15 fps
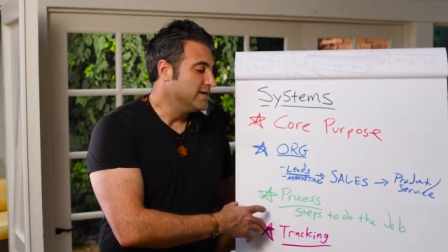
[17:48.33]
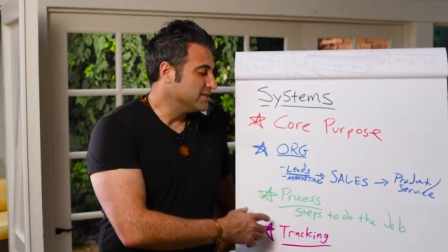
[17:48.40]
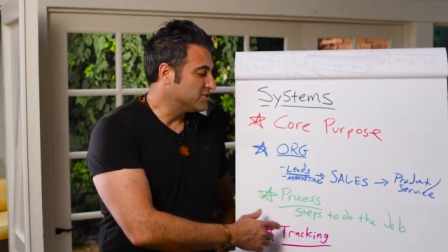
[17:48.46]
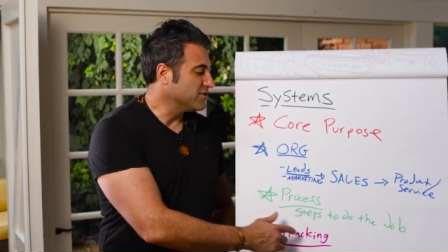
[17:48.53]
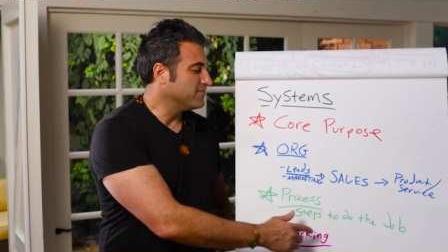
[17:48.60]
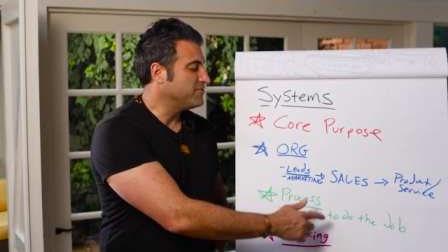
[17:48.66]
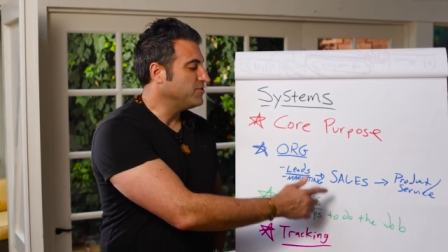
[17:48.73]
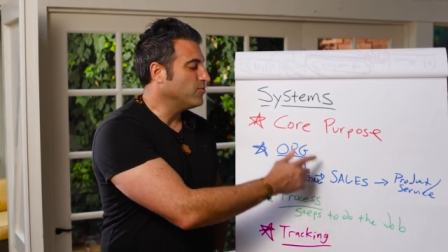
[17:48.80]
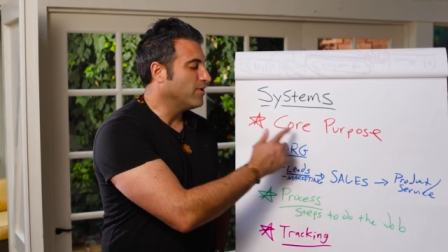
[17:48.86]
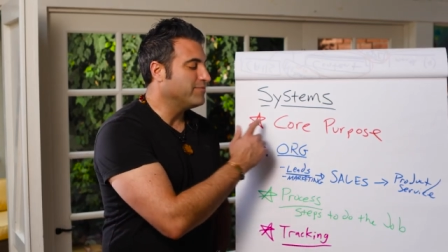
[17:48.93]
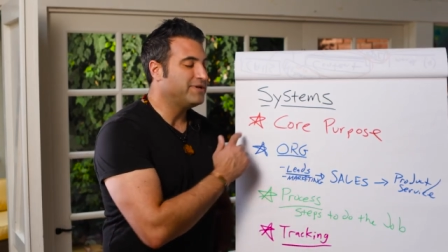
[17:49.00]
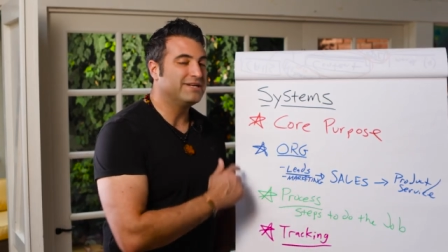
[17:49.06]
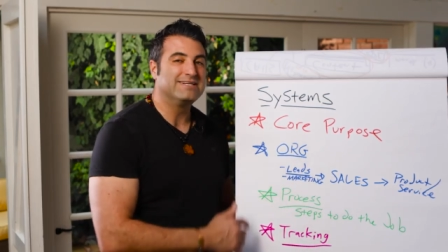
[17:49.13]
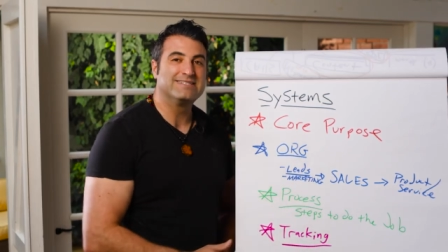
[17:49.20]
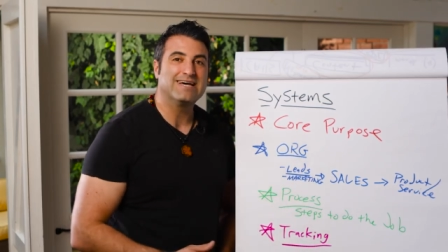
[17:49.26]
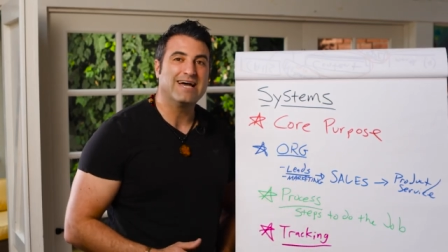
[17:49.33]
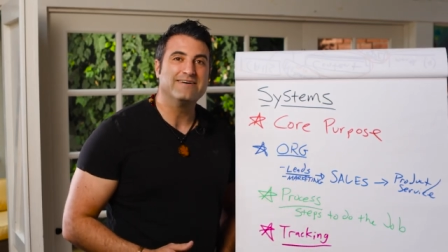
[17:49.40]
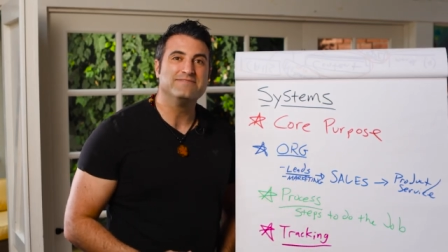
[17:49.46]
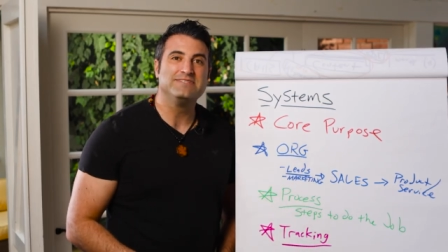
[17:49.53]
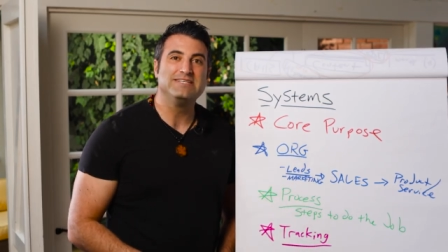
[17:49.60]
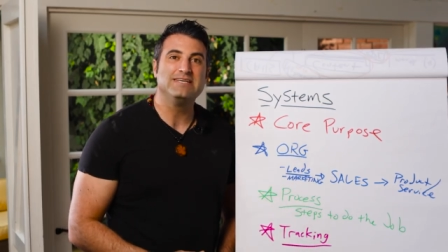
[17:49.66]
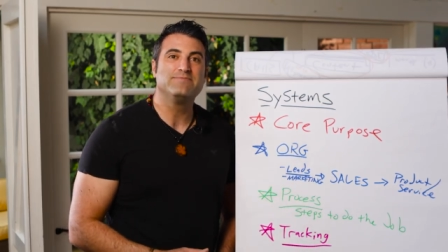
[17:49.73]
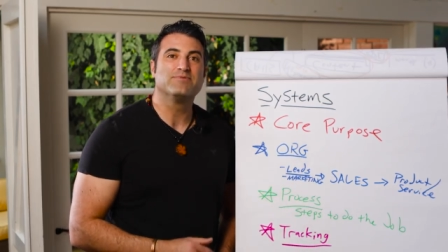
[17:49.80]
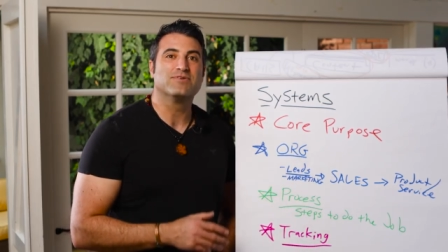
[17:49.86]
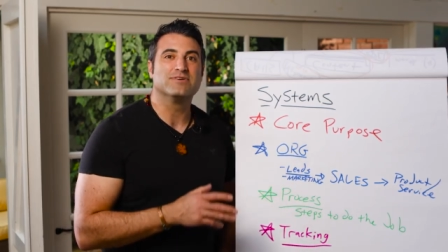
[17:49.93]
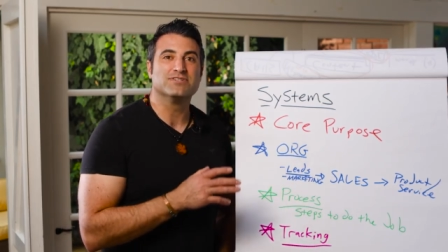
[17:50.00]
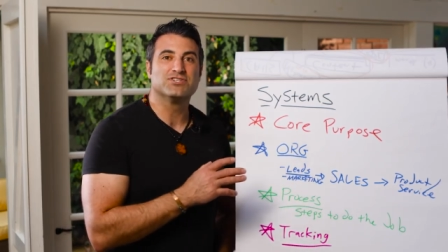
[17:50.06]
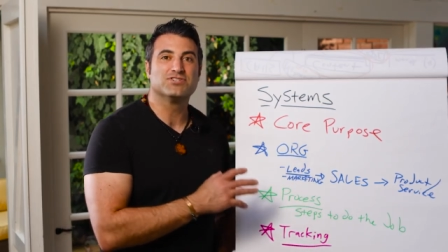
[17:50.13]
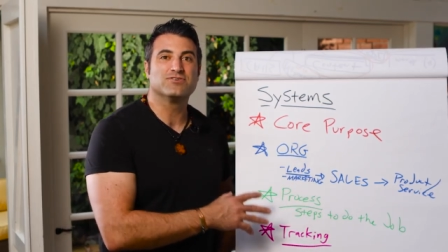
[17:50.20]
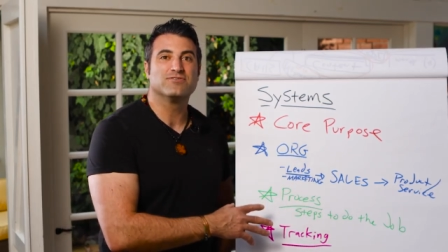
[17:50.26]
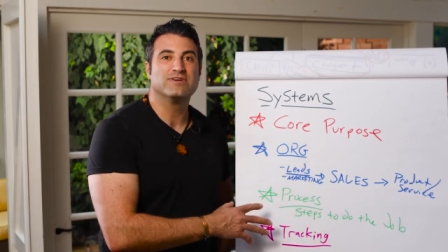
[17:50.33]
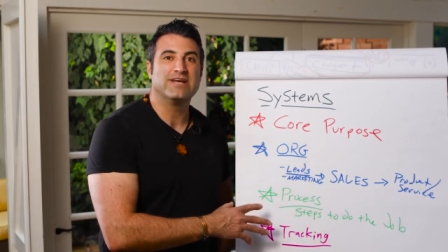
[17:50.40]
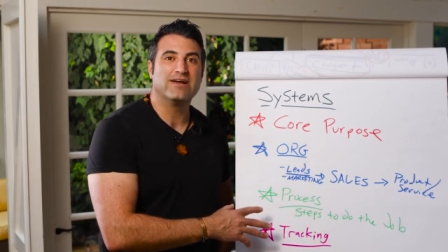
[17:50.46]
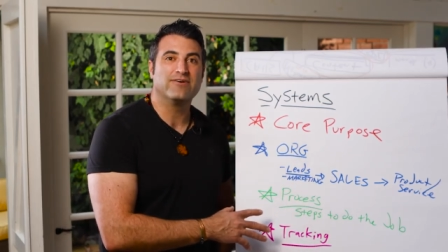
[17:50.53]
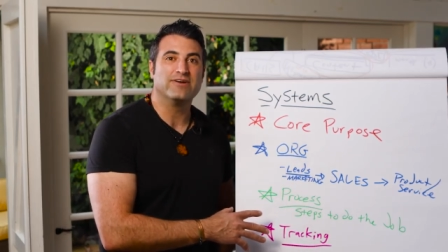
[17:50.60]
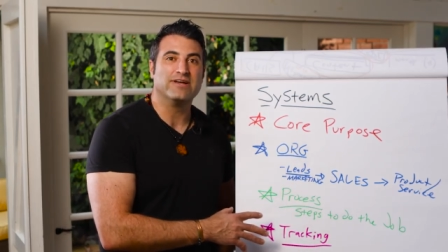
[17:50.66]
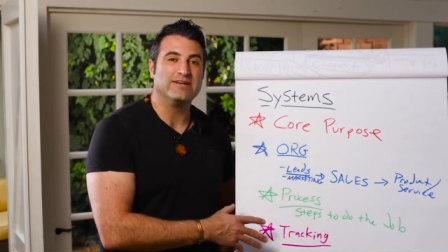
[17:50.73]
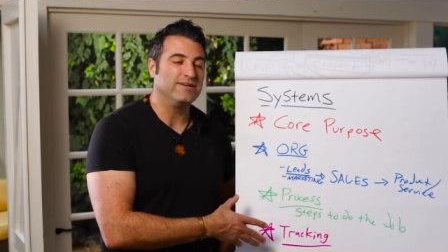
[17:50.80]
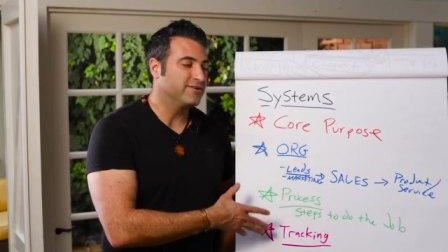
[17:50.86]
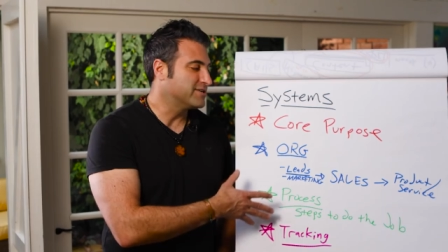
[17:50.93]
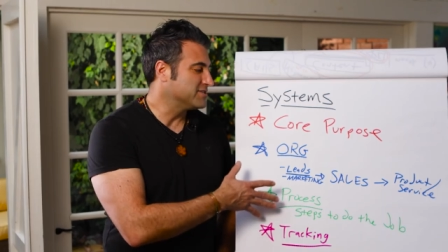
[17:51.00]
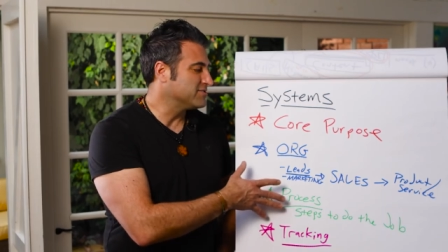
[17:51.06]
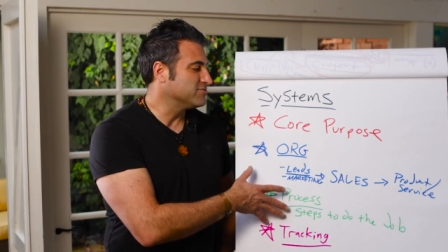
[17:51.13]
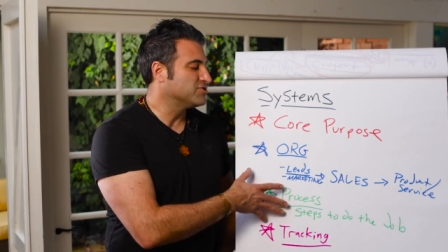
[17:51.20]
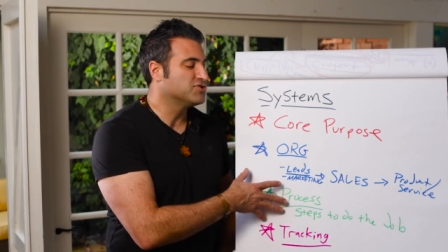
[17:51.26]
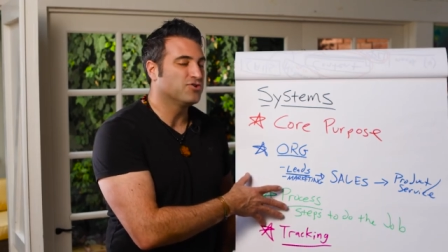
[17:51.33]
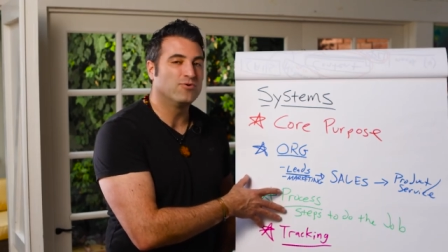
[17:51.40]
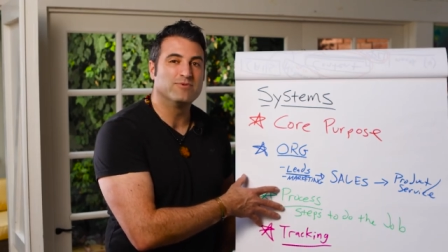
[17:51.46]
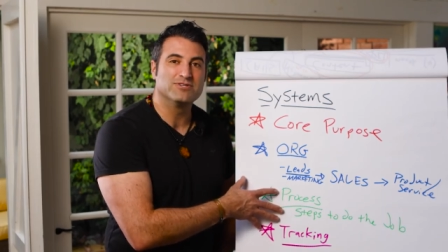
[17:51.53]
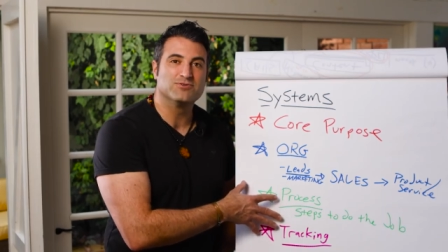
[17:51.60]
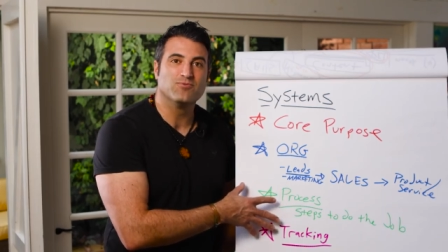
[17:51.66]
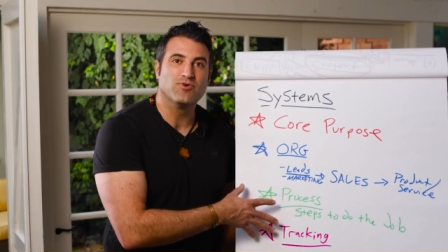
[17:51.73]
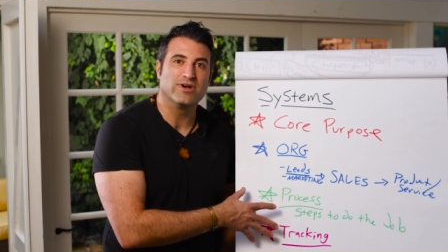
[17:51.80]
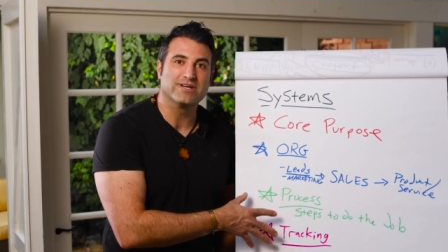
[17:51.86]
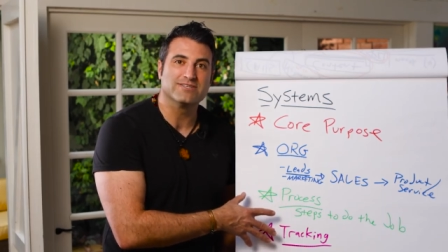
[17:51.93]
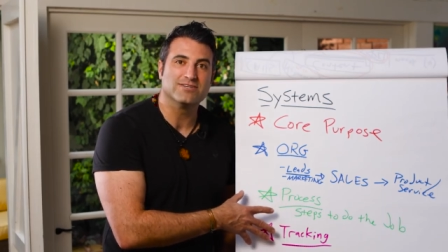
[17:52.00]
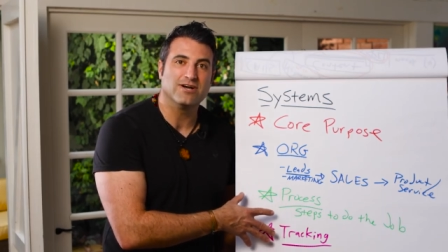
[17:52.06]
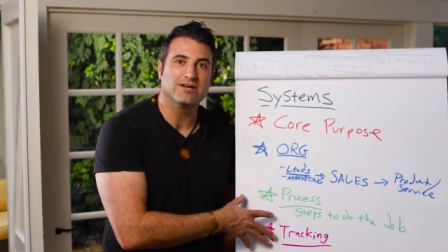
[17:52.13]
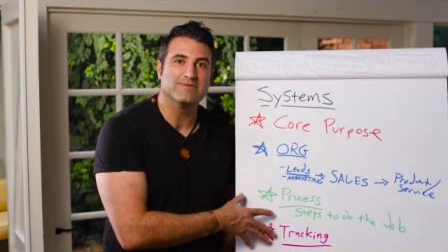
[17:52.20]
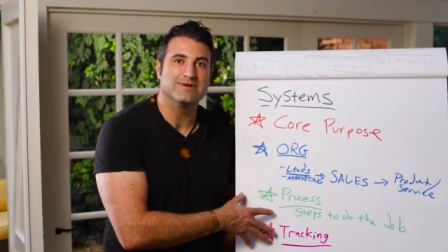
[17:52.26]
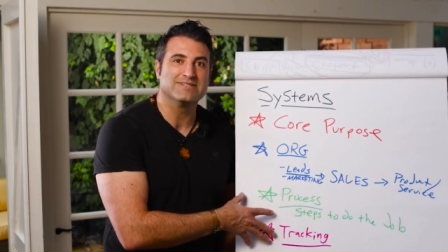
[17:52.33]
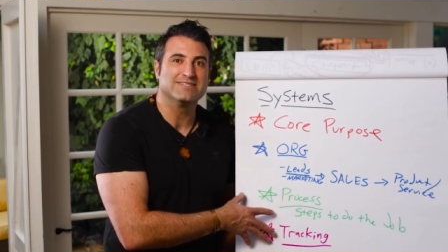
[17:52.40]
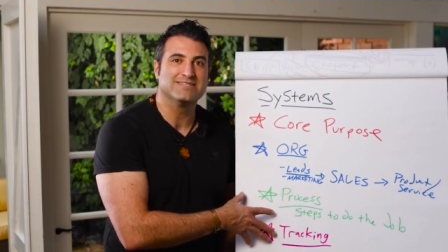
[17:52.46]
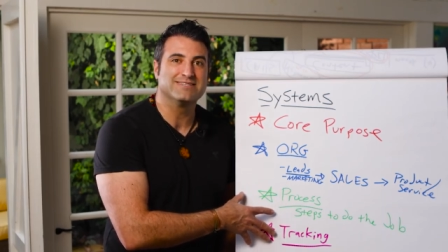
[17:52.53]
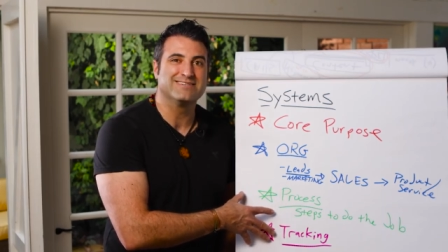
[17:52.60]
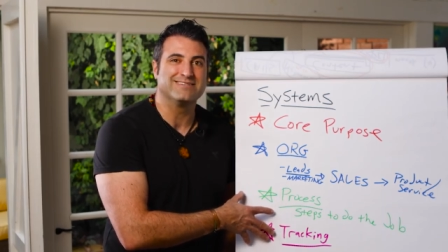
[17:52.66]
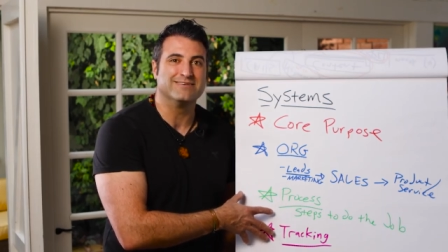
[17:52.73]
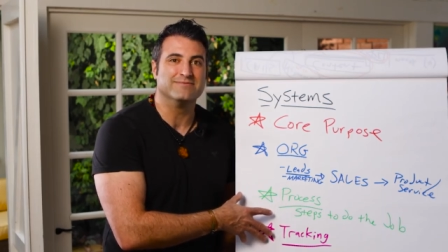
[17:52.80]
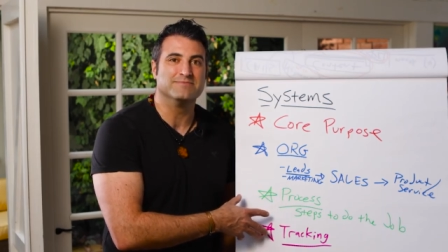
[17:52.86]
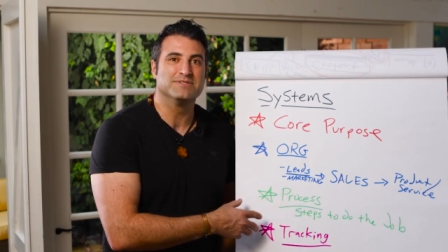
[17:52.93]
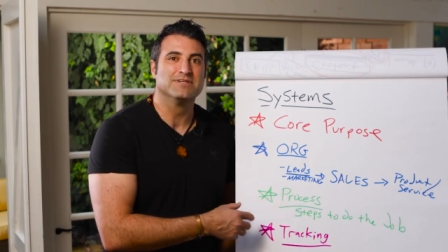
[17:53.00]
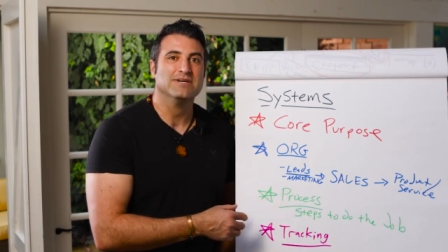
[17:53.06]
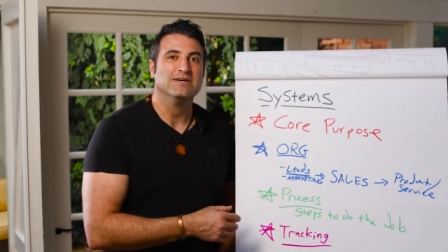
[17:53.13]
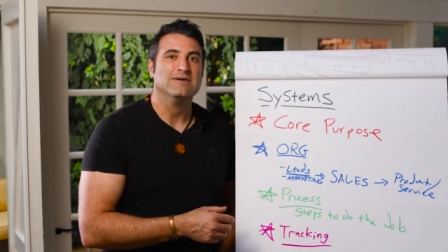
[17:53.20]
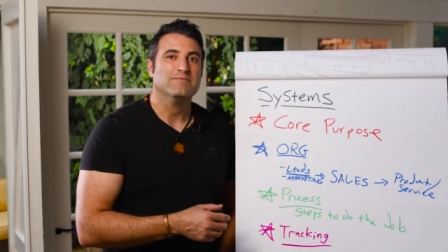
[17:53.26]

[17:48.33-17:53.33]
So if you want me to dive deeper in a certain area in here, because there's so much more I could talk about systems,